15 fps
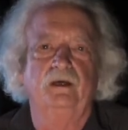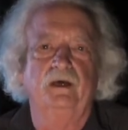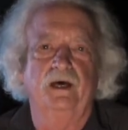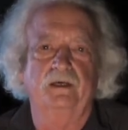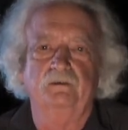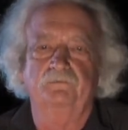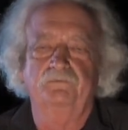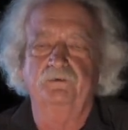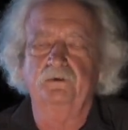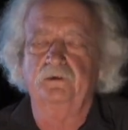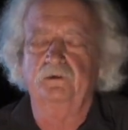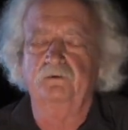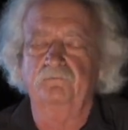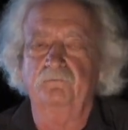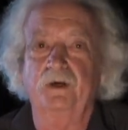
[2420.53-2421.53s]
at the foot
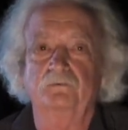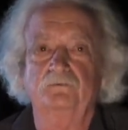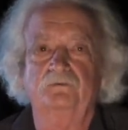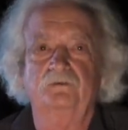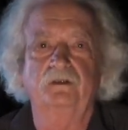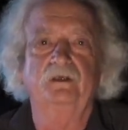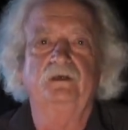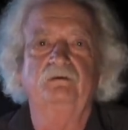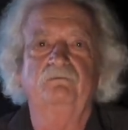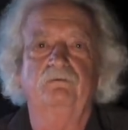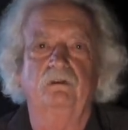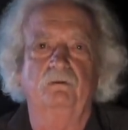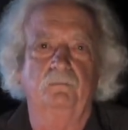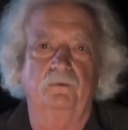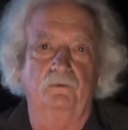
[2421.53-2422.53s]
of Mount
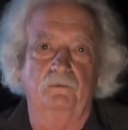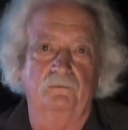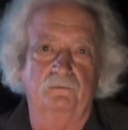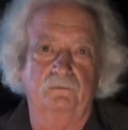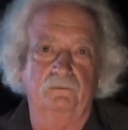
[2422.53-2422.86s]
Slievenamon.